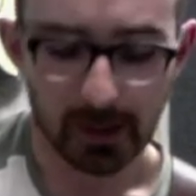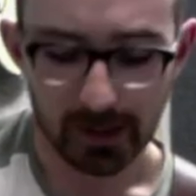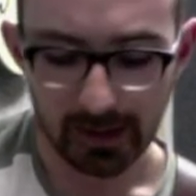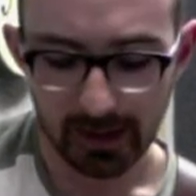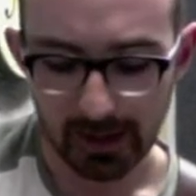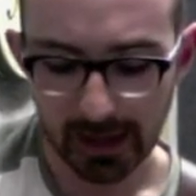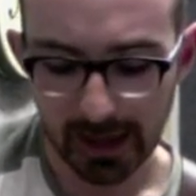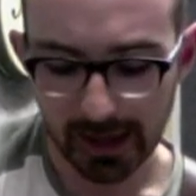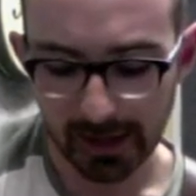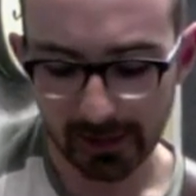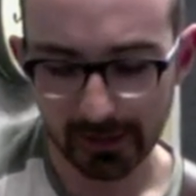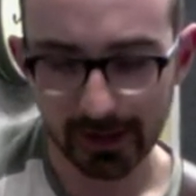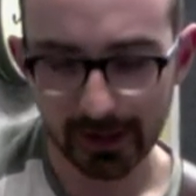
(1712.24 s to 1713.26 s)
Now,
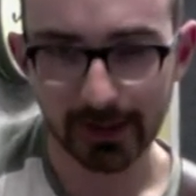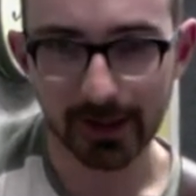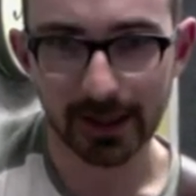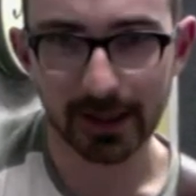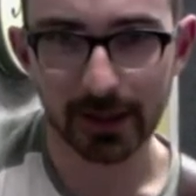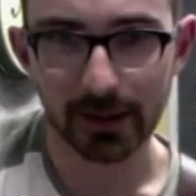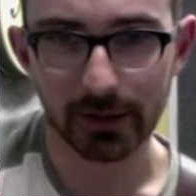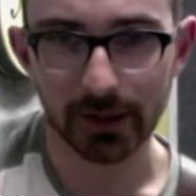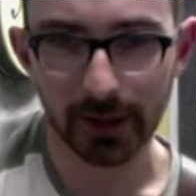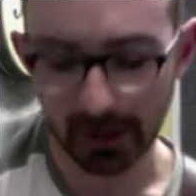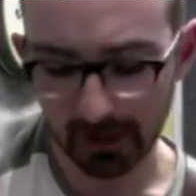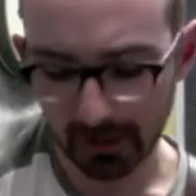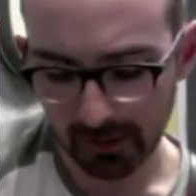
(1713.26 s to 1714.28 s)
this bit's a little tricky,
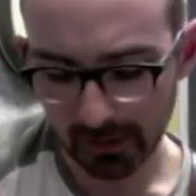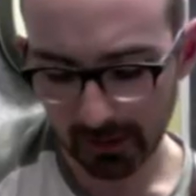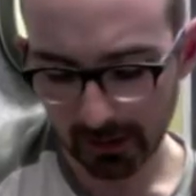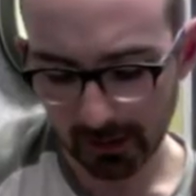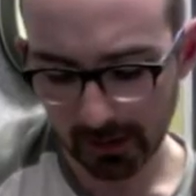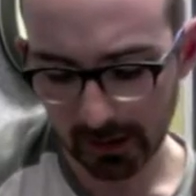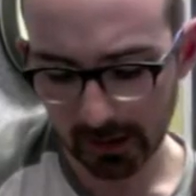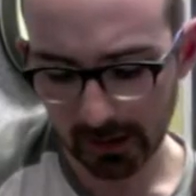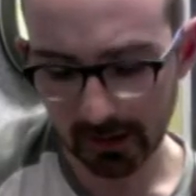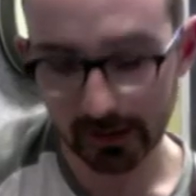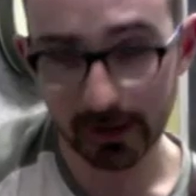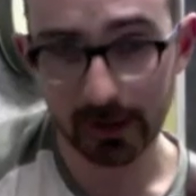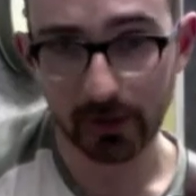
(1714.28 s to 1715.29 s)
so
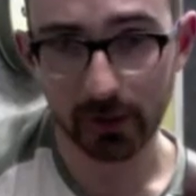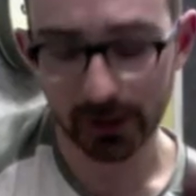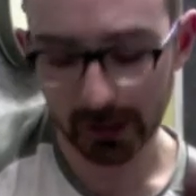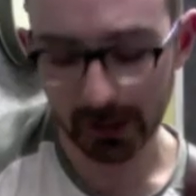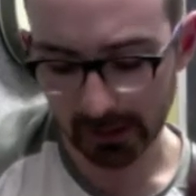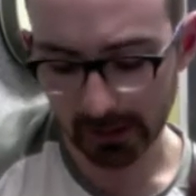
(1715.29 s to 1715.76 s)
watch this.